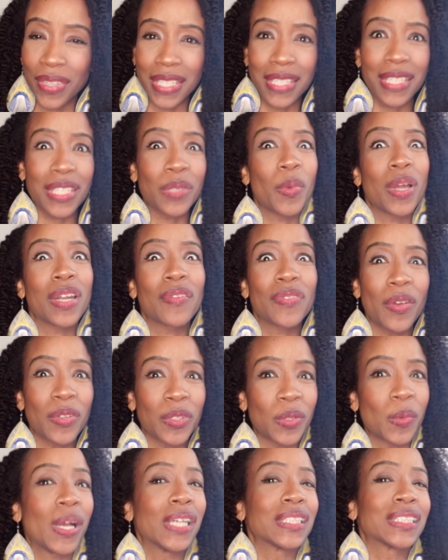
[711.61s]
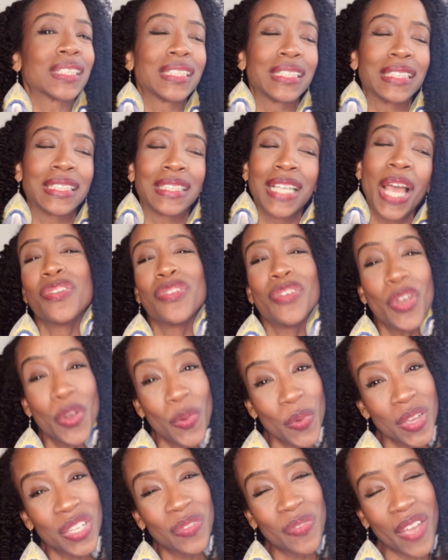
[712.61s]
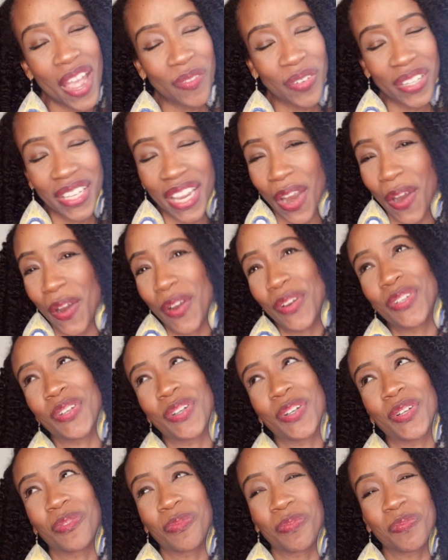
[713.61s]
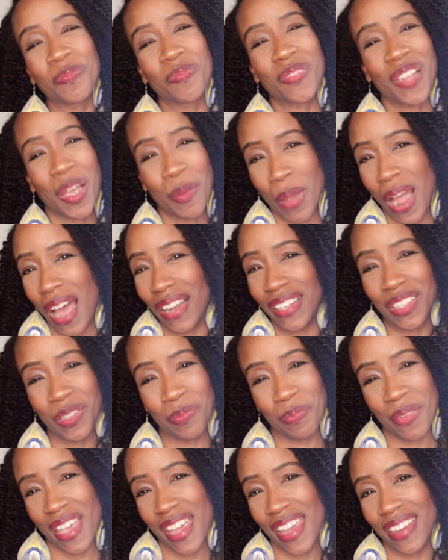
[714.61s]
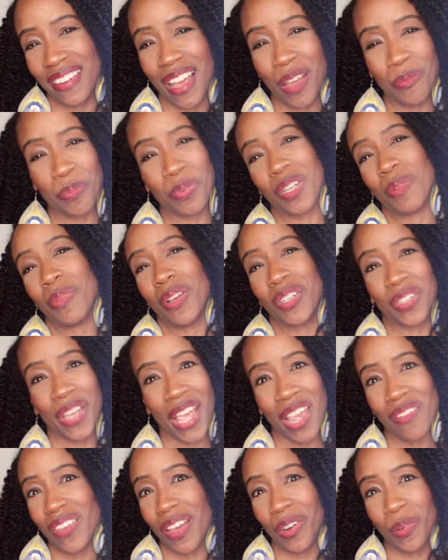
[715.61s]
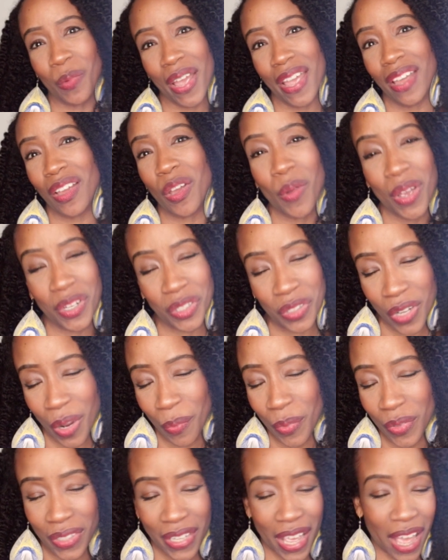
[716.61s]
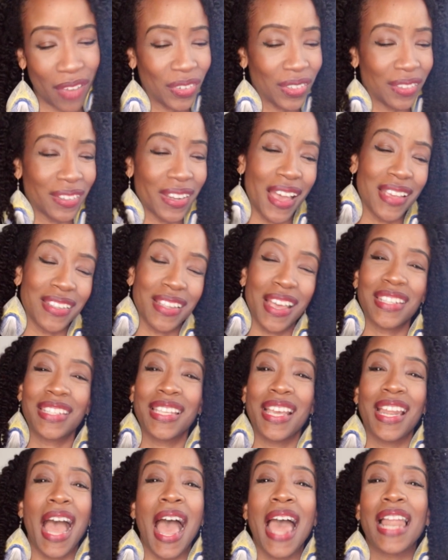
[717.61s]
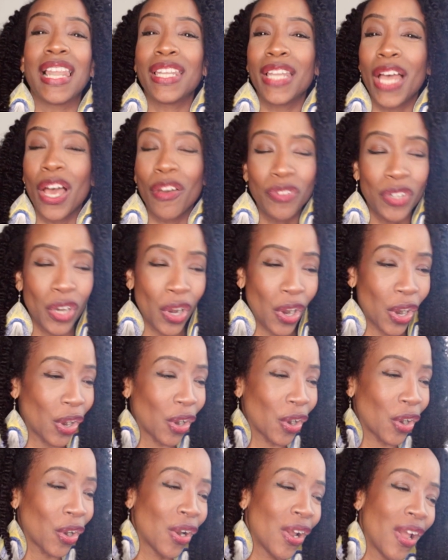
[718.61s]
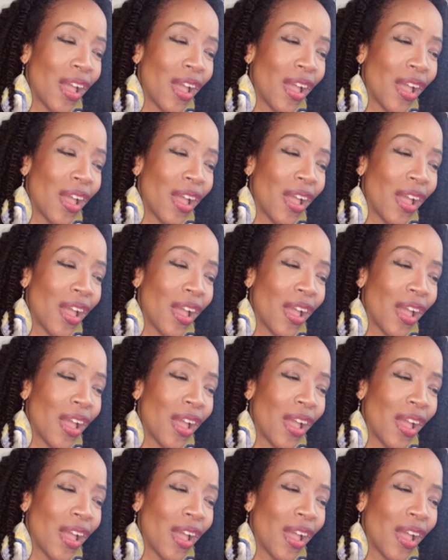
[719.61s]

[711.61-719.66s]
This is one of those questions. Newest favorite character, Molly the Maid. I pretty much gave that away in question number 7. As I said, I loved her.